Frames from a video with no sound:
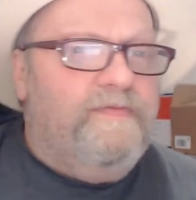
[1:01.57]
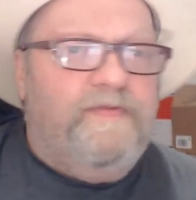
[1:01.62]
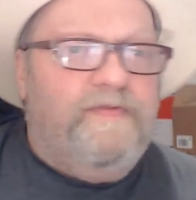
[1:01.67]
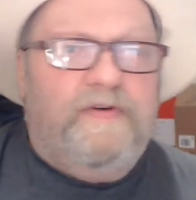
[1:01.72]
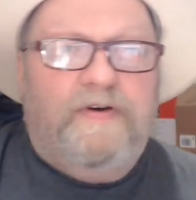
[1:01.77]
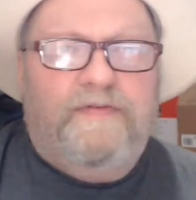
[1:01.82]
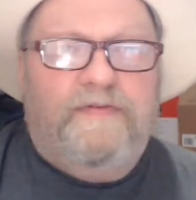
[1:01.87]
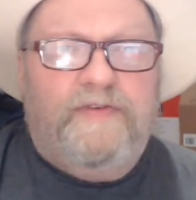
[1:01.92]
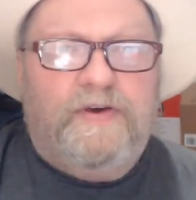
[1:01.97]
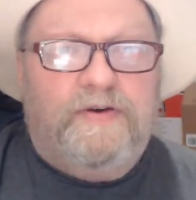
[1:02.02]

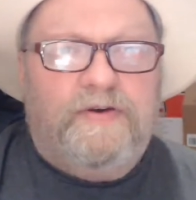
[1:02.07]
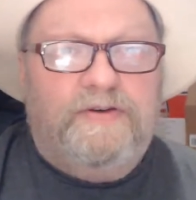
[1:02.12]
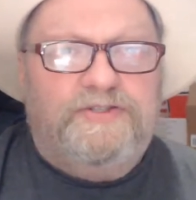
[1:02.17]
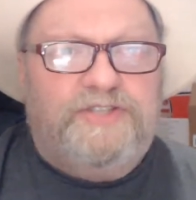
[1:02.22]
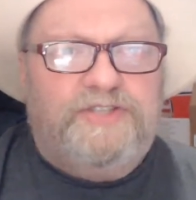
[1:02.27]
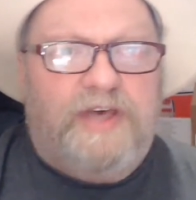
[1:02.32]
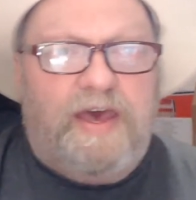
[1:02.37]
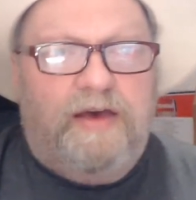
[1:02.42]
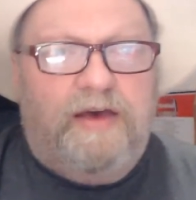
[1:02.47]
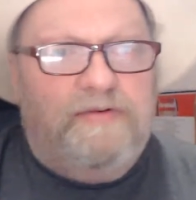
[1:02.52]
Have I got
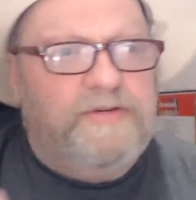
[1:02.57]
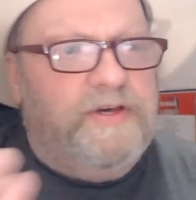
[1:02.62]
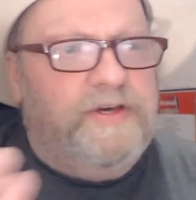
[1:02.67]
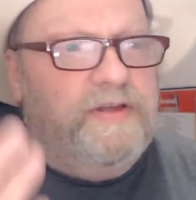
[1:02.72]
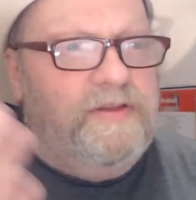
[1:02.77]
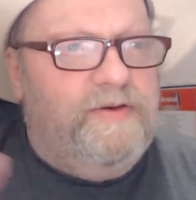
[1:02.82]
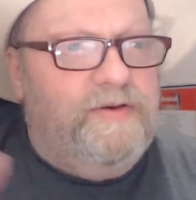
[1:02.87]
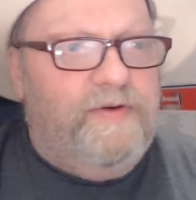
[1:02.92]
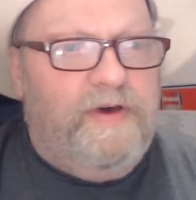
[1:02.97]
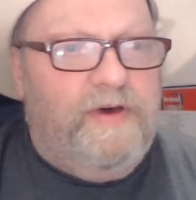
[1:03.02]
sound? Can
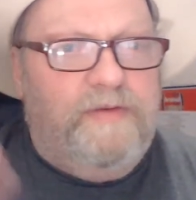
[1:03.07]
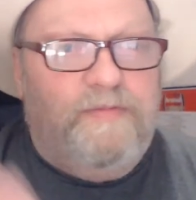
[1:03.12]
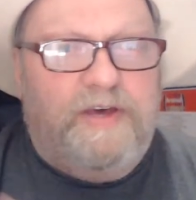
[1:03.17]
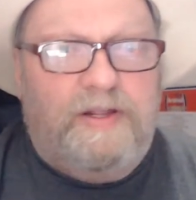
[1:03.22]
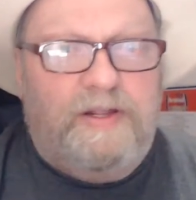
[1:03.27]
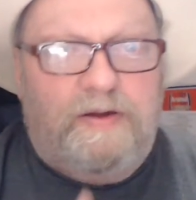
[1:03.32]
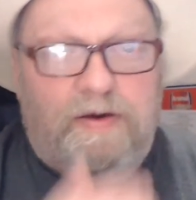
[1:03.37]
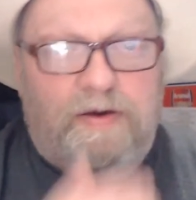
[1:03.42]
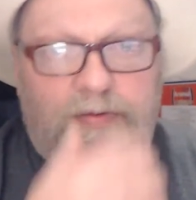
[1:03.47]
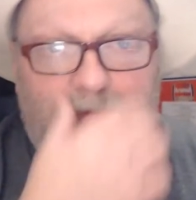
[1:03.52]
you hear me,
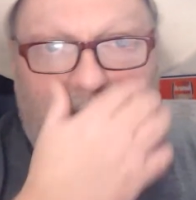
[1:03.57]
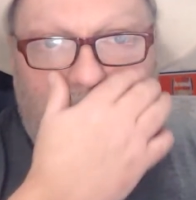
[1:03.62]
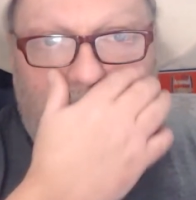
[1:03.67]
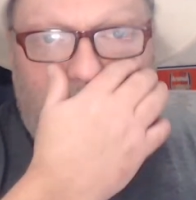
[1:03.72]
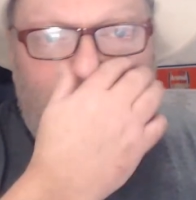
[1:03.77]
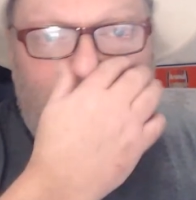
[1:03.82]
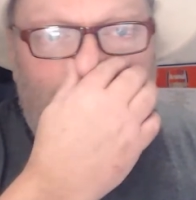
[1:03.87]
like, mate?